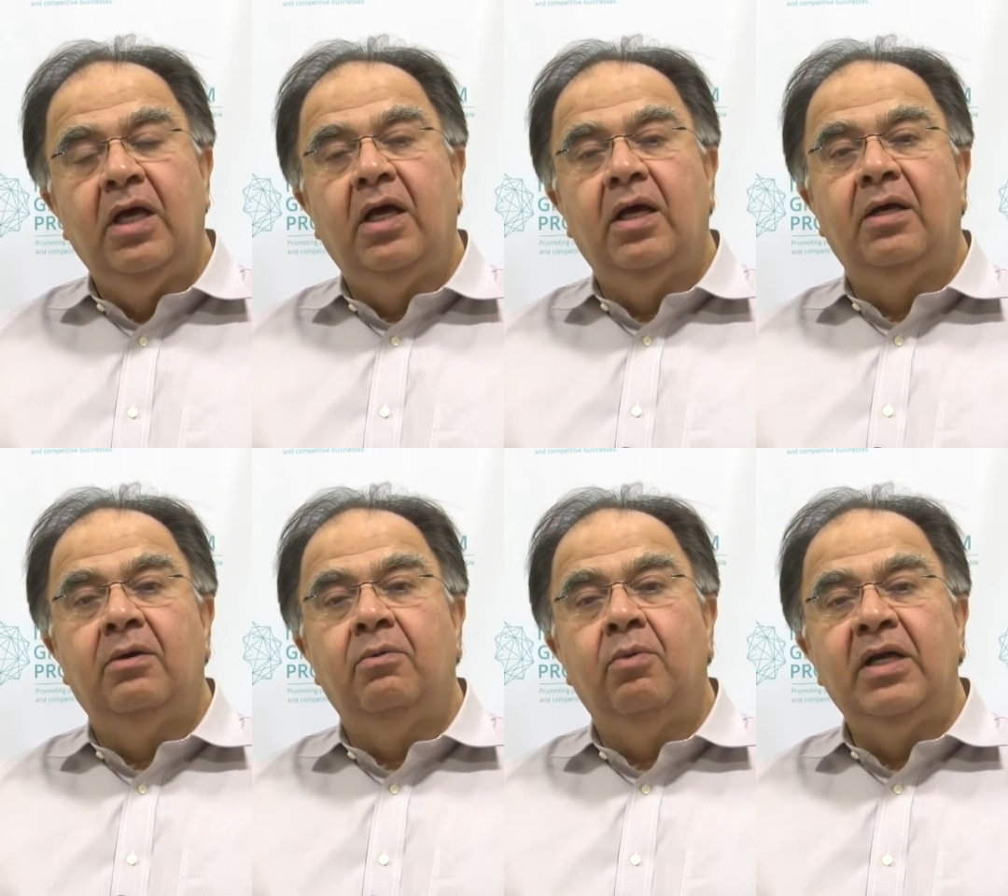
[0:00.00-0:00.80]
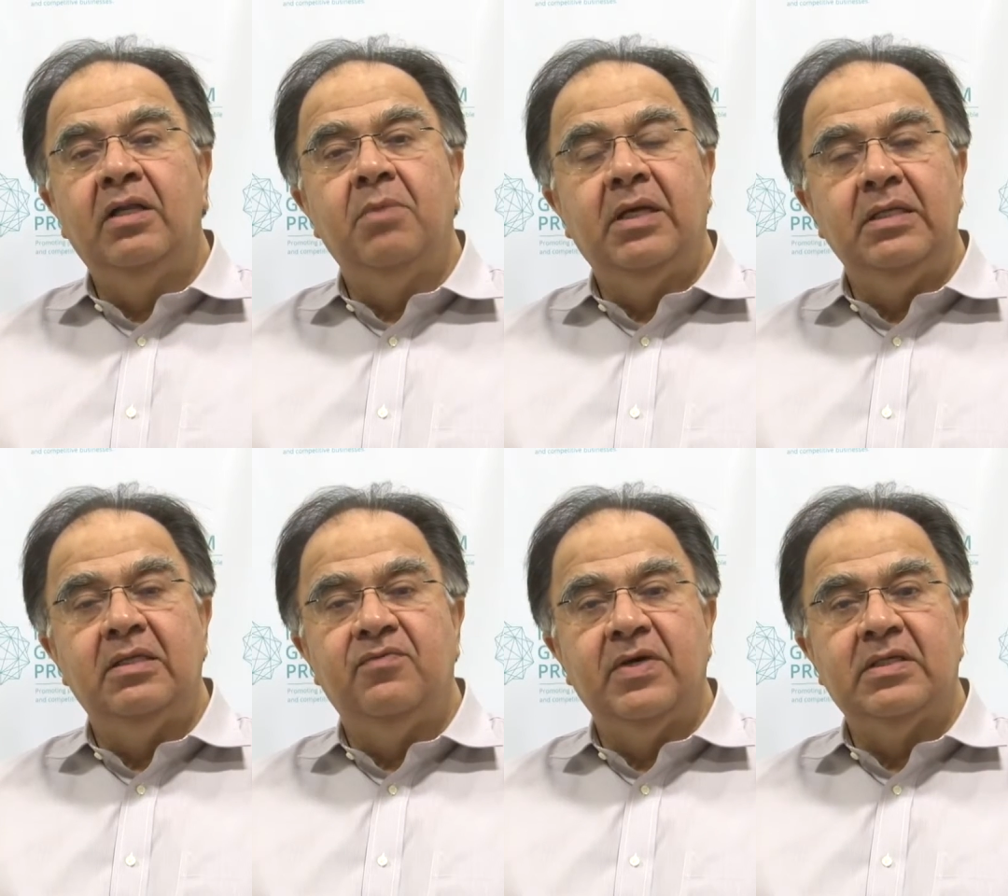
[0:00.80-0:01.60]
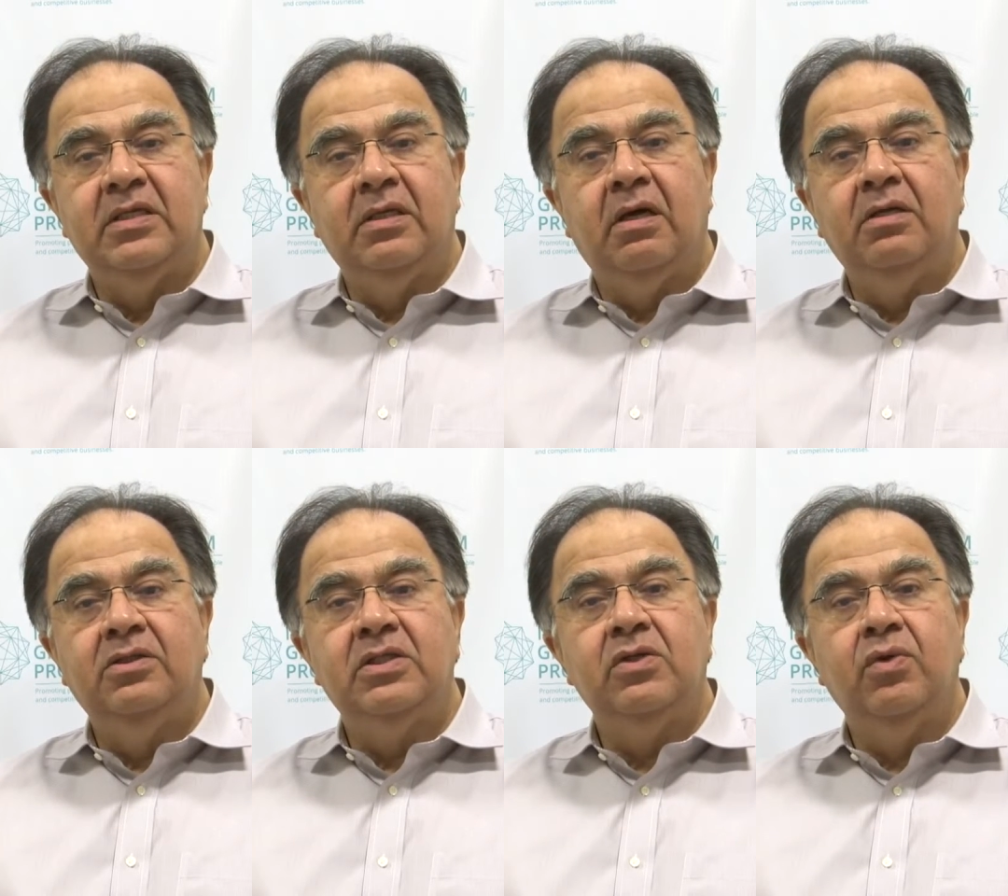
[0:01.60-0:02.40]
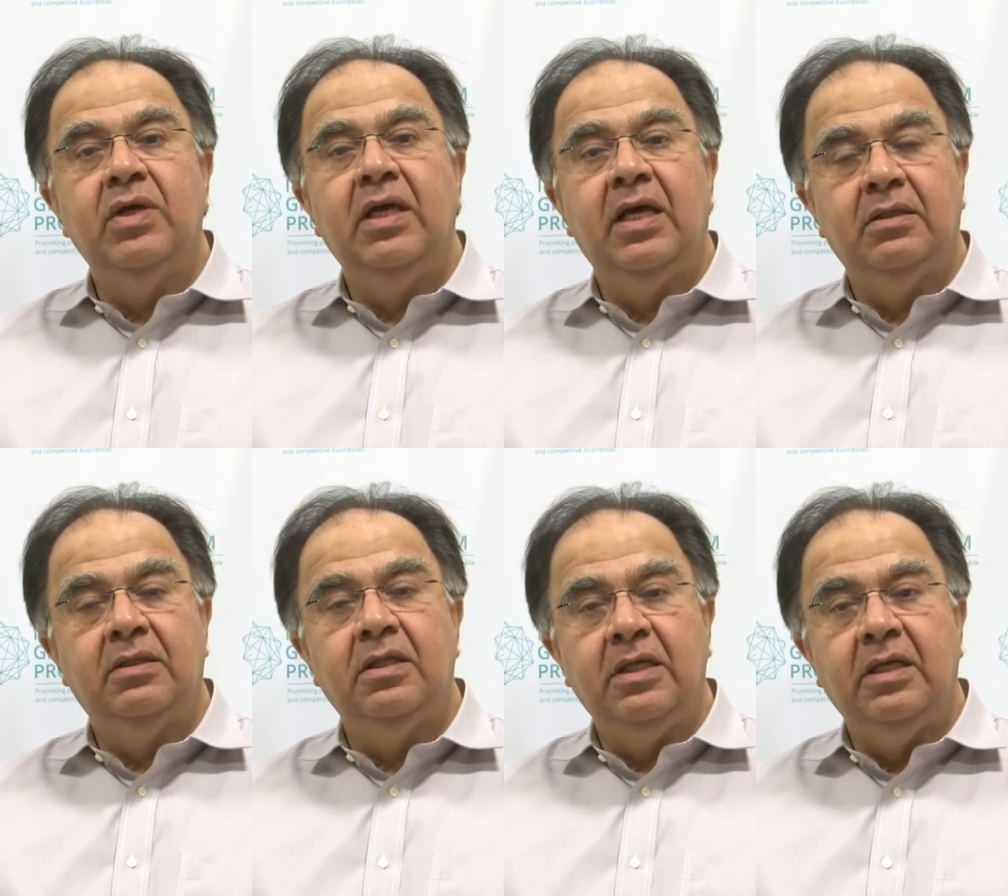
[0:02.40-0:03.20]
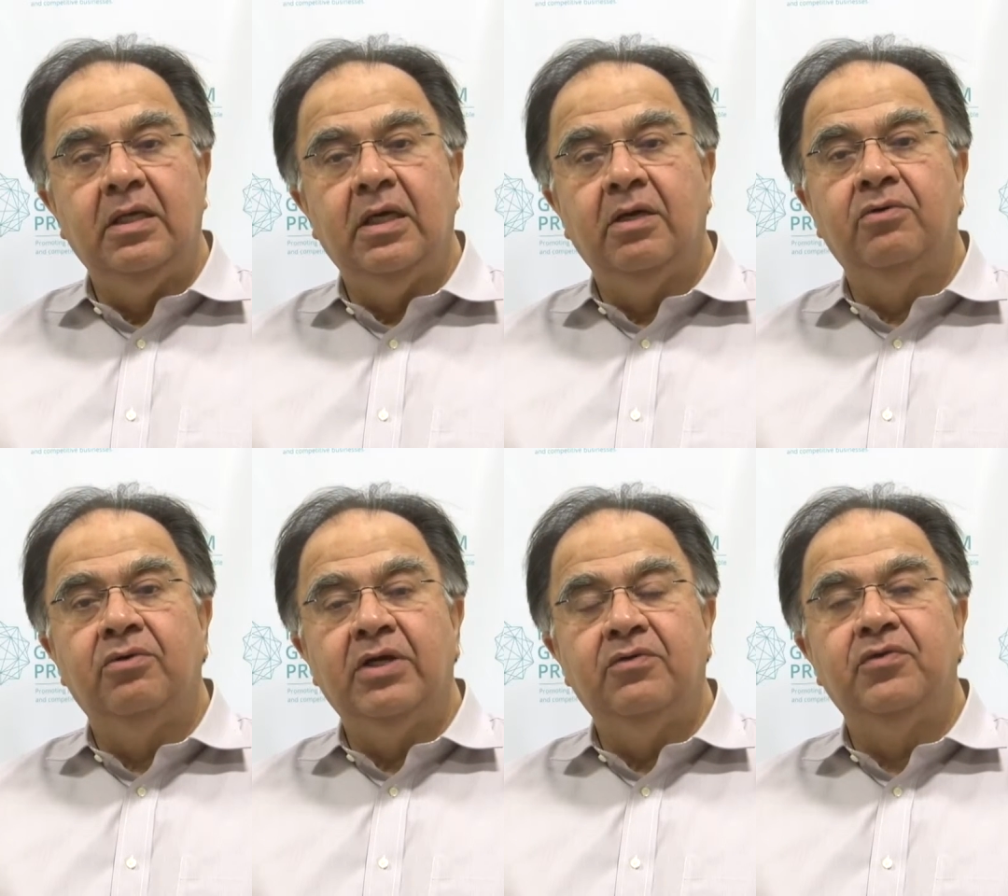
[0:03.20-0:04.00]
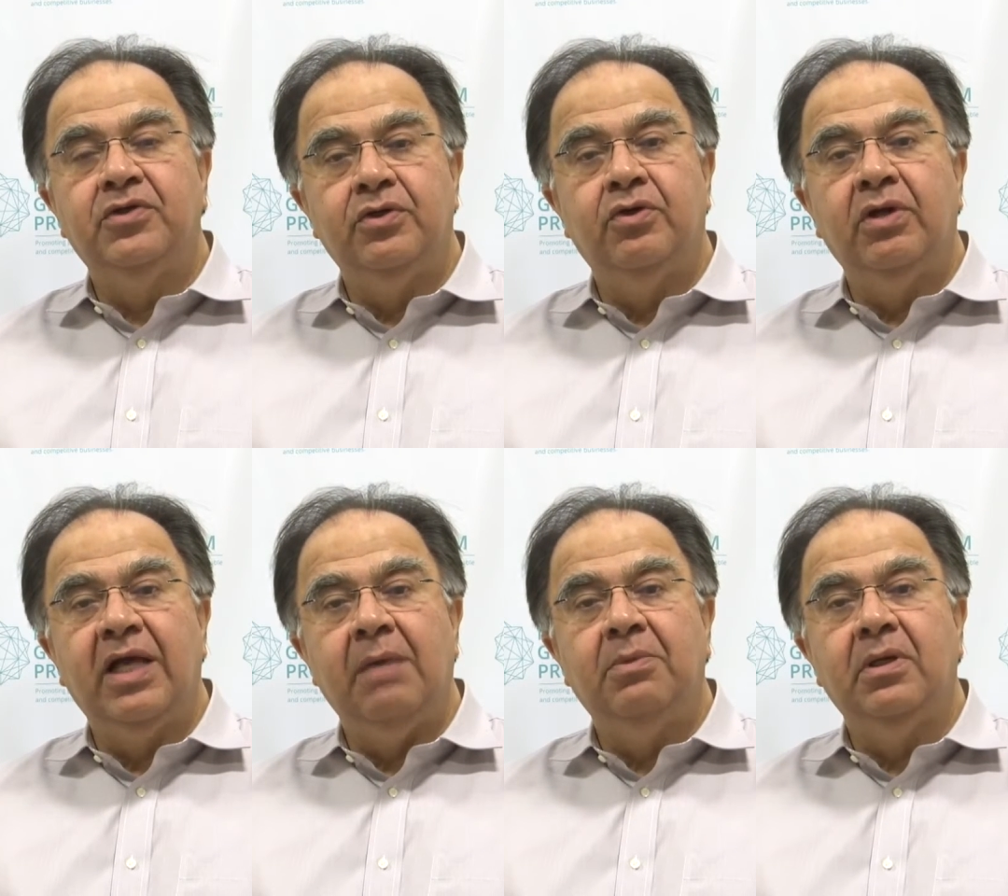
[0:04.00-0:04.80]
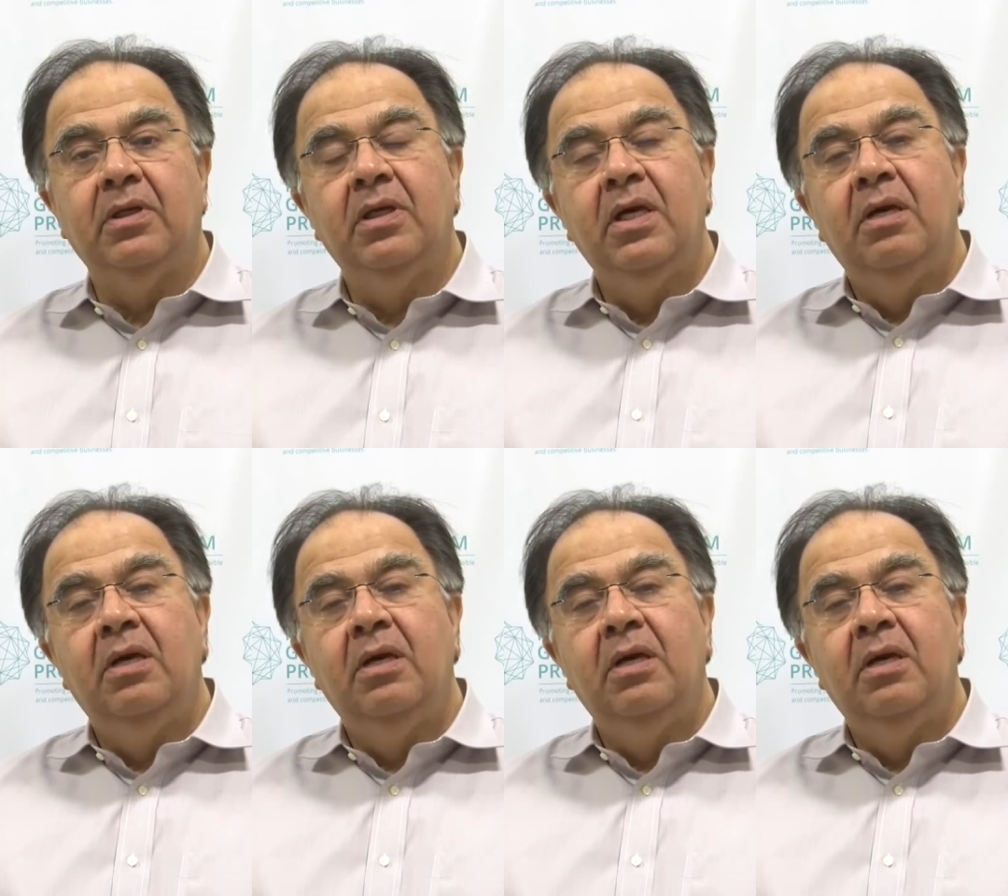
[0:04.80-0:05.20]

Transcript: where the money is invested, aren't just looking at the rate of return on capital,